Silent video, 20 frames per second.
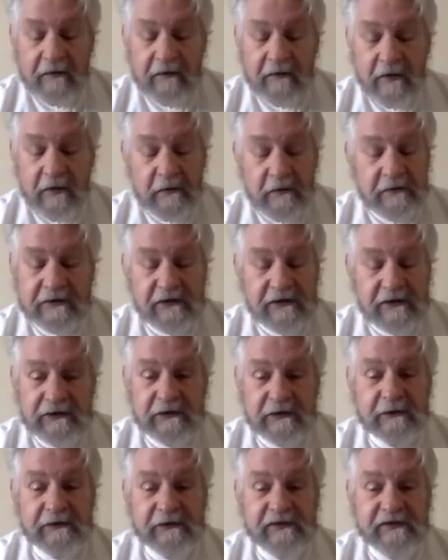with the
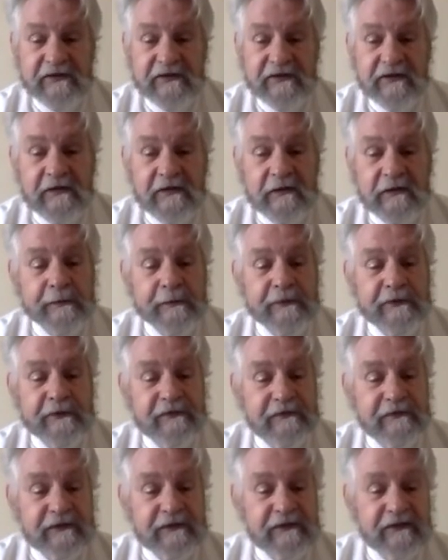news that the Lord was
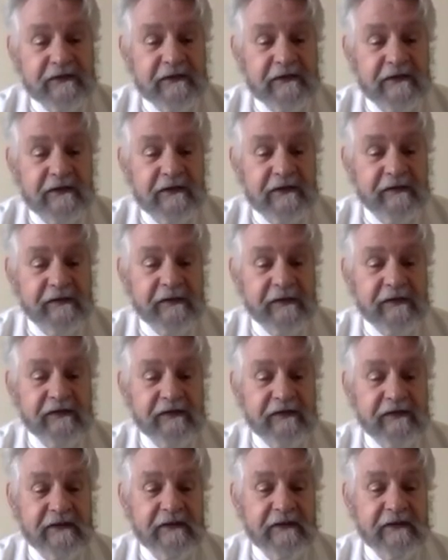risen, and the first
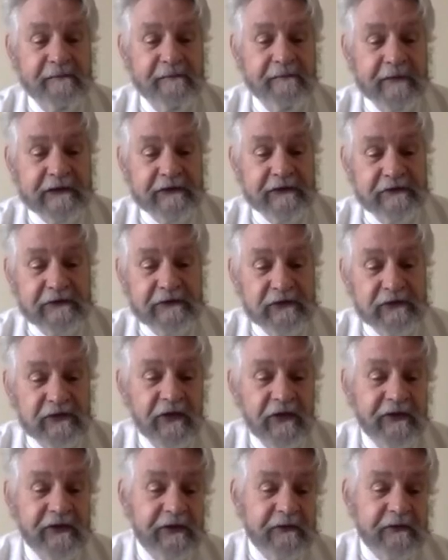thing that Peter and
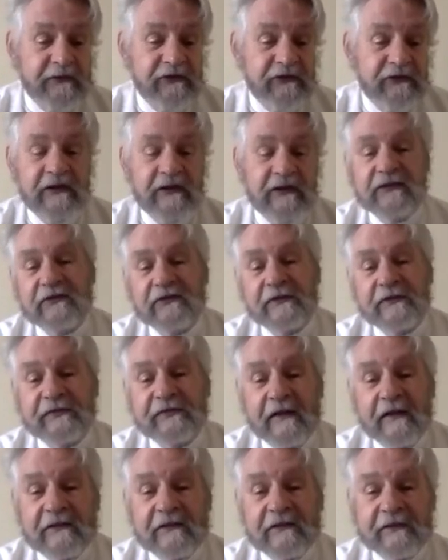John do is chase off to
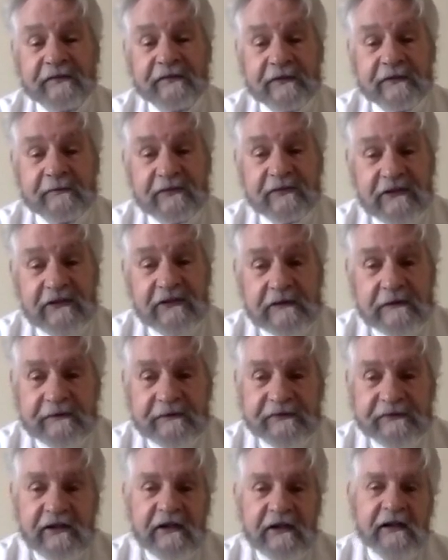have a look for
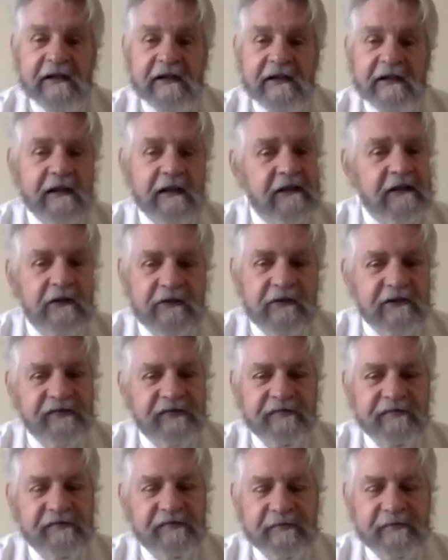themselves. They're no
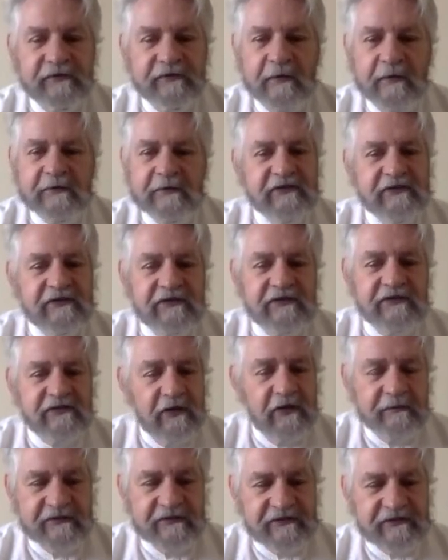different from Thomas, and
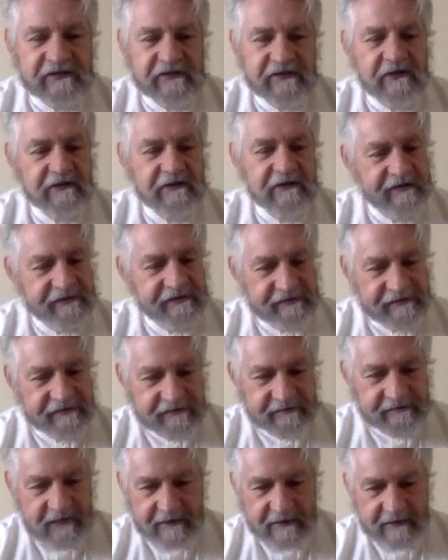Thomas is no different
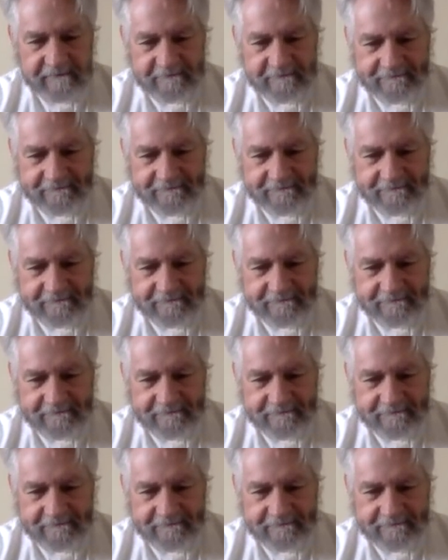from them.